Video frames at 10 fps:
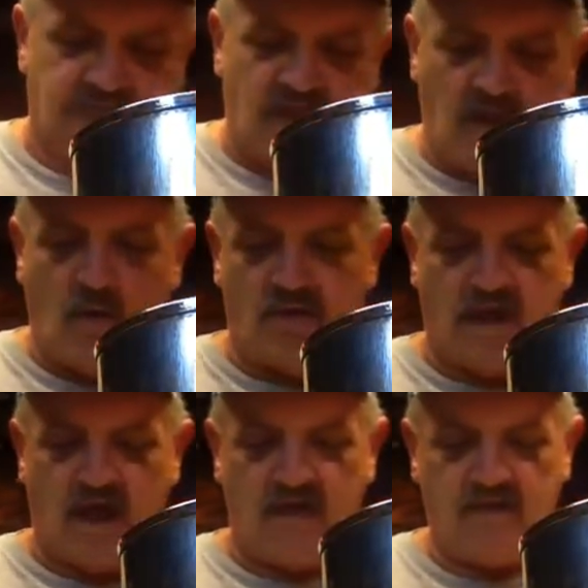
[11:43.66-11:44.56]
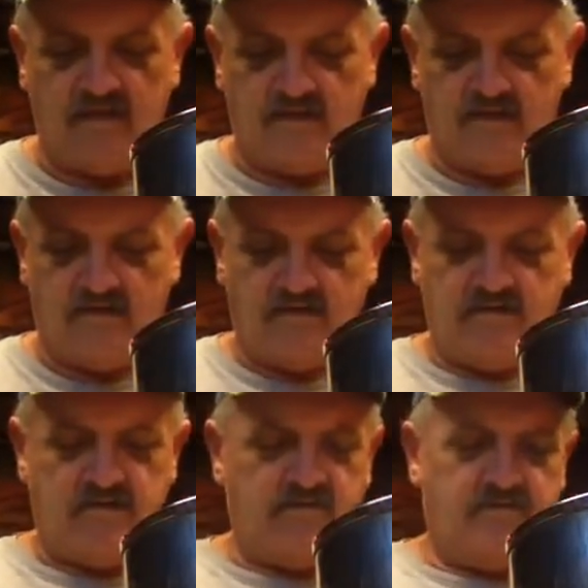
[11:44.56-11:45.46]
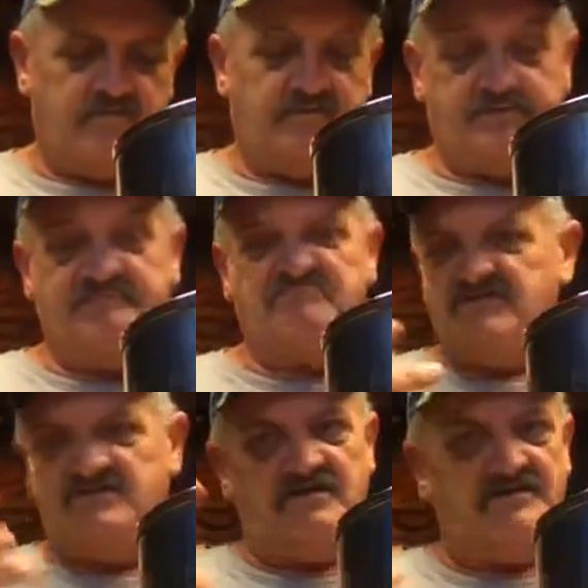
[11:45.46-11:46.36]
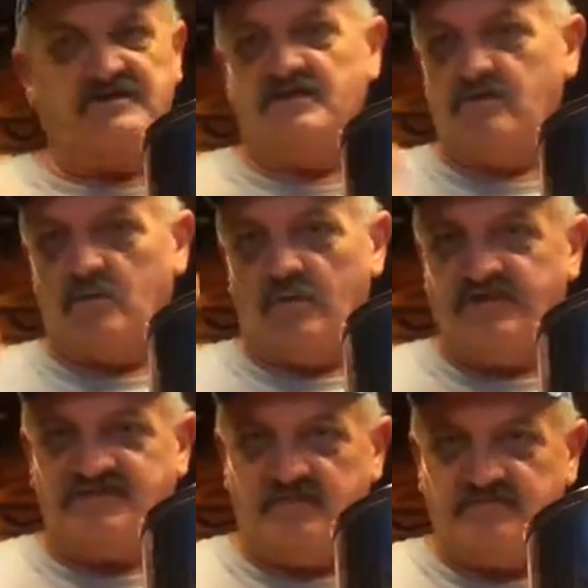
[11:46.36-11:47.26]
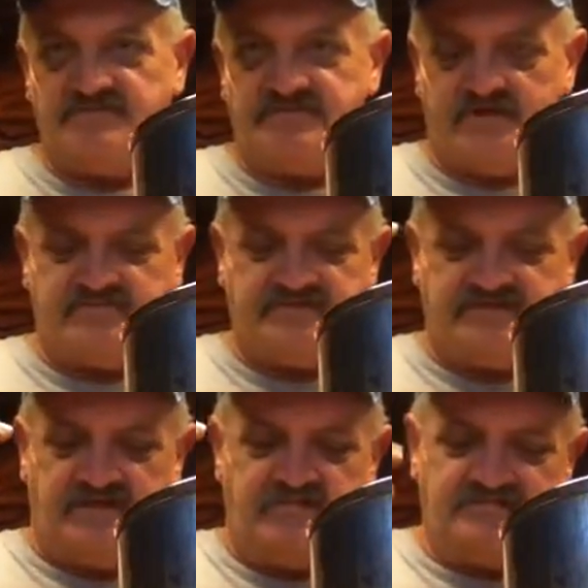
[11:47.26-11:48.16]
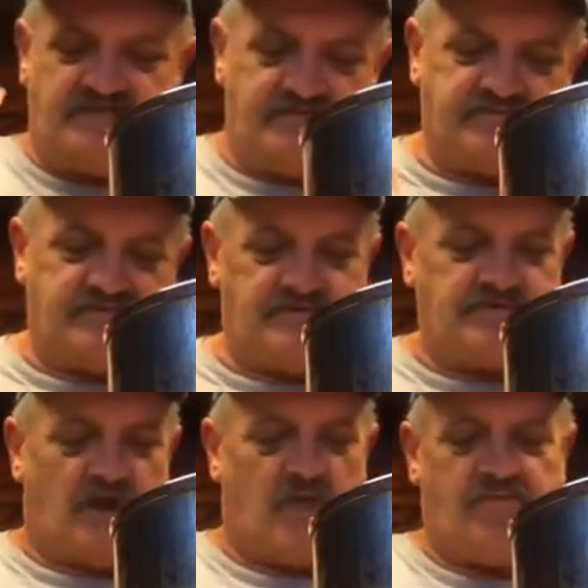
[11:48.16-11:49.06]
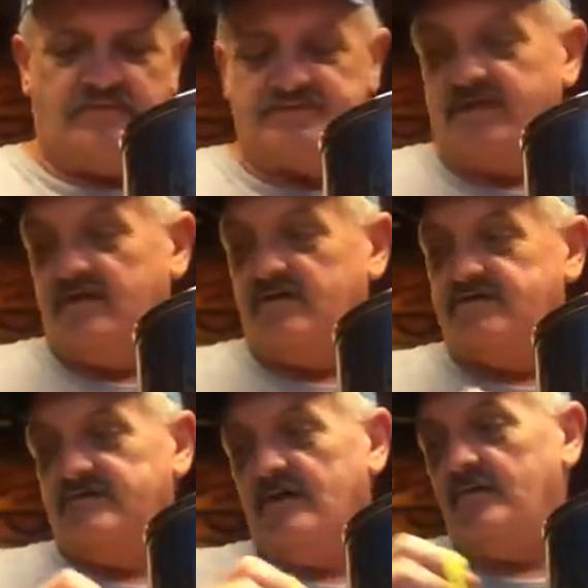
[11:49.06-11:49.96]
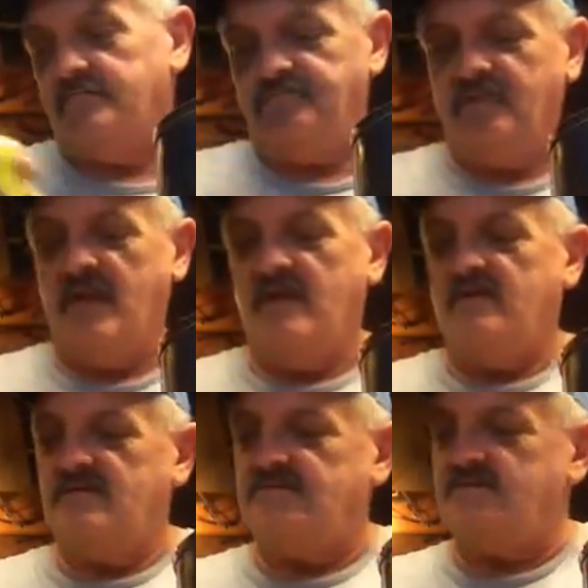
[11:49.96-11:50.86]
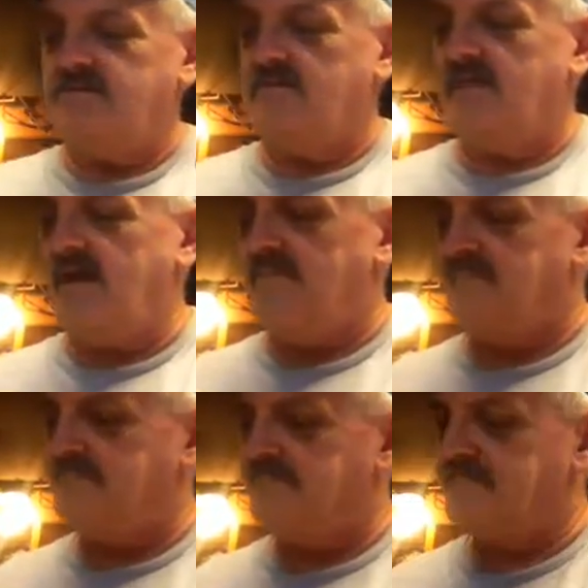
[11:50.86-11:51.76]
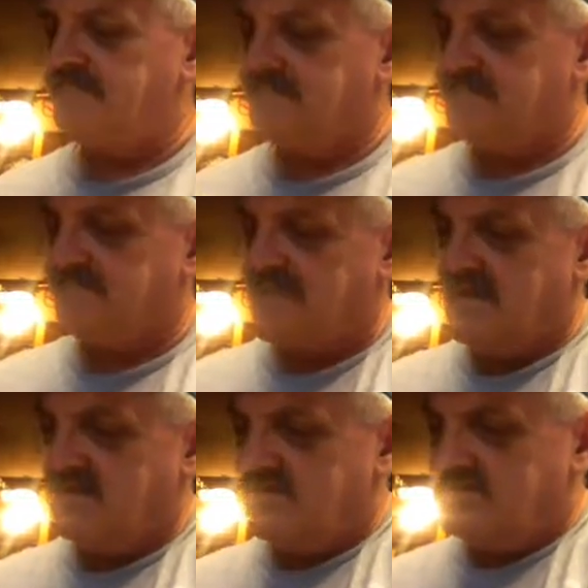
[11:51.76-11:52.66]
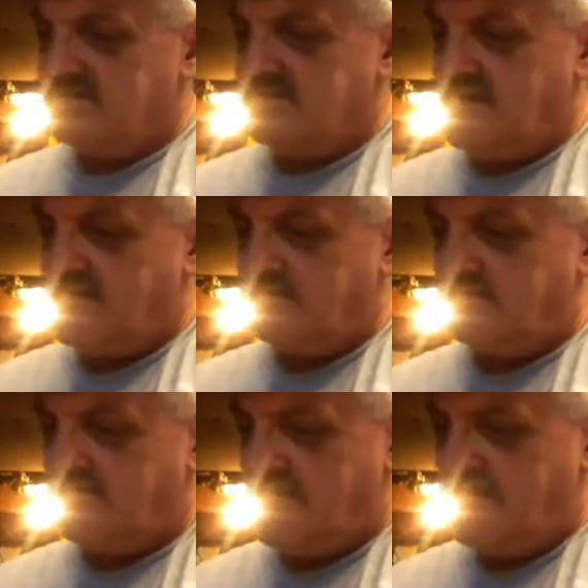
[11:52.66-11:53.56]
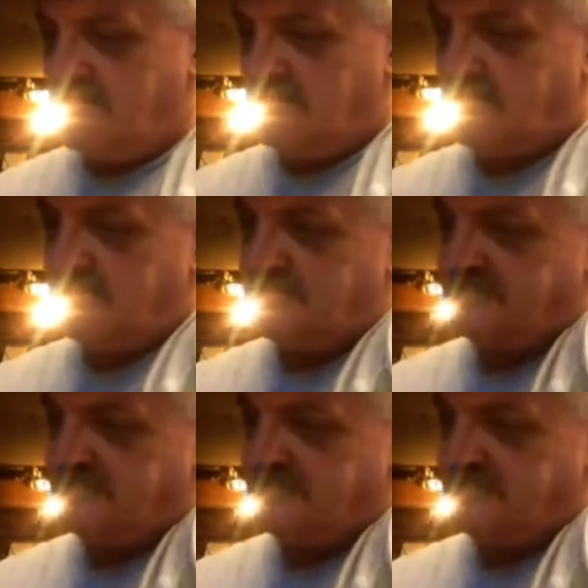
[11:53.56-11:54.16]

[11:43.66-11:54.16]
Not a whole lot, but like I said, a little quick snip, snip, snip, snips, and it's off, and it's done. So that's not too bad. Not too bad at all.